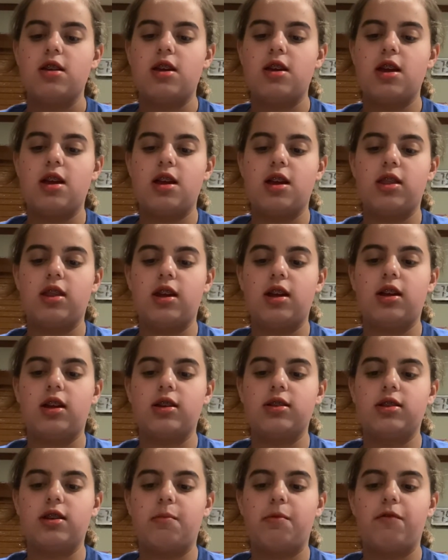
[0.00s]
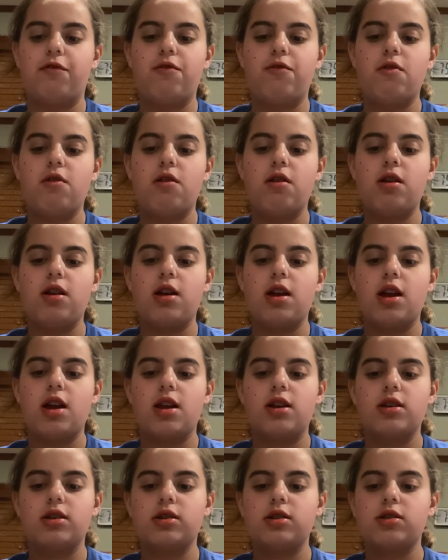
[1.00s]
And like I said before,
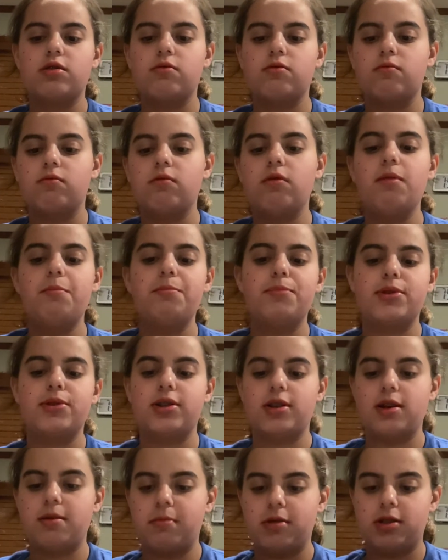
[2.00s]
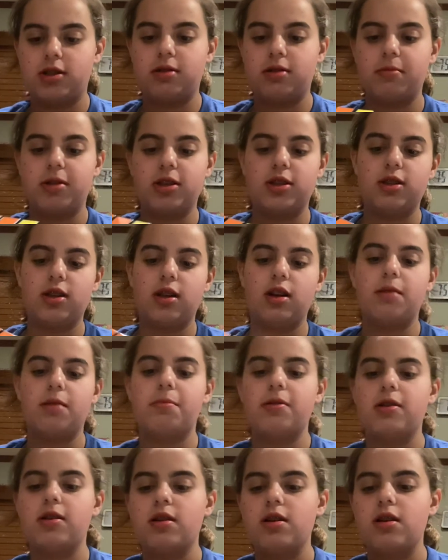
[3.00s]
and whoops, I must have messed that
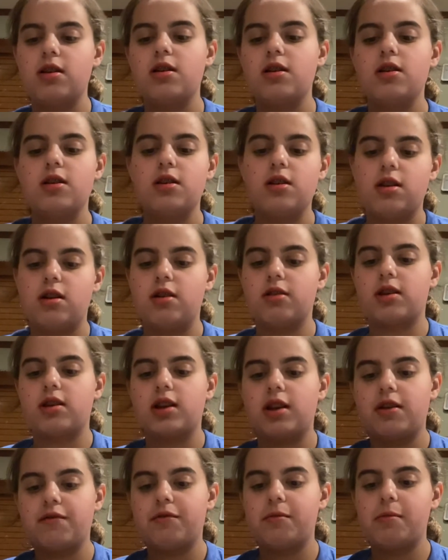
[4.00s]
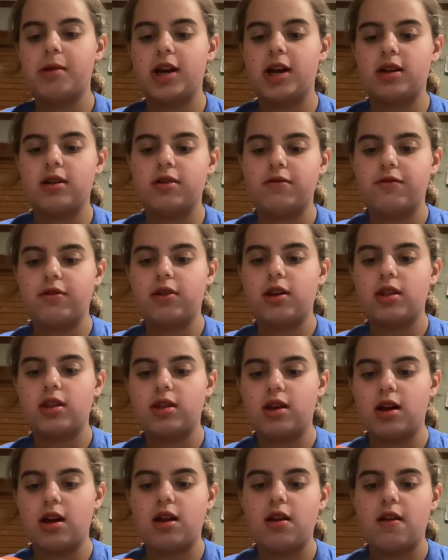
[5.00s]
up. Okay, never mind. Forget
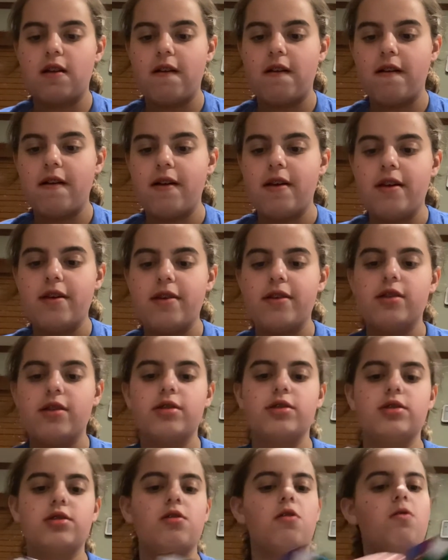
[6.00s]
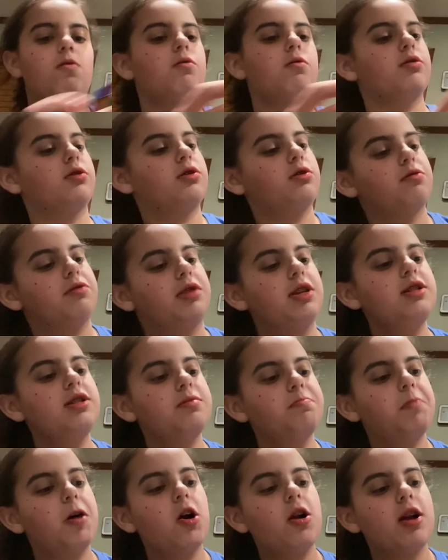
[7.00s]
that. So this
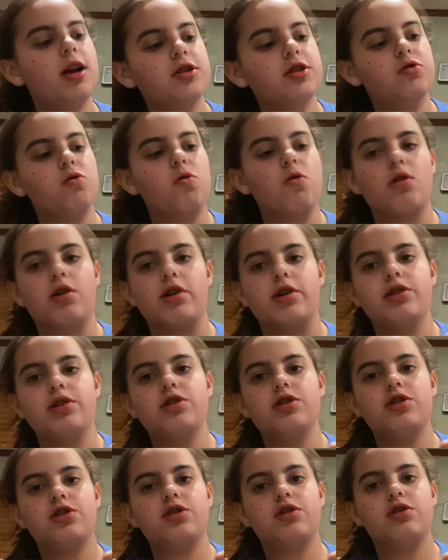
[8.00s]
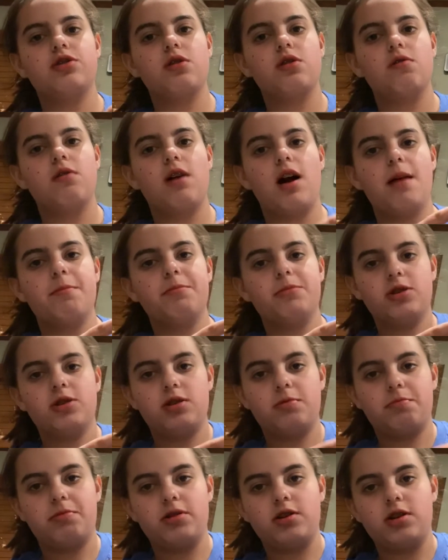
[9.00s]
part has orange, so I'm
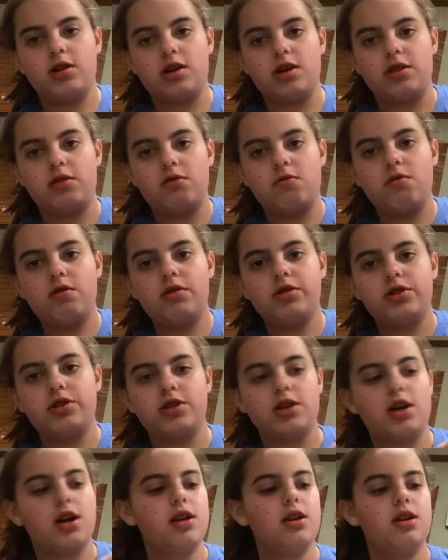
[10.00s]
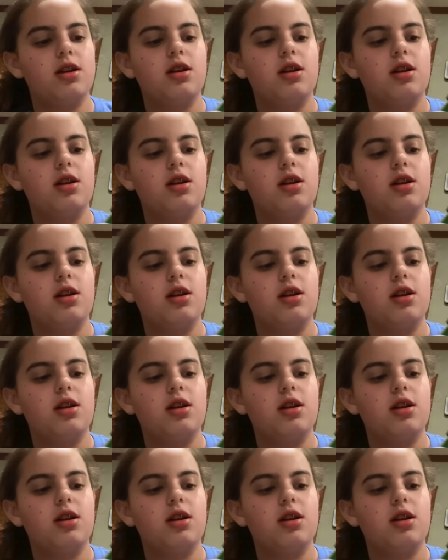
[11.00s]
gonna put it on the orange side.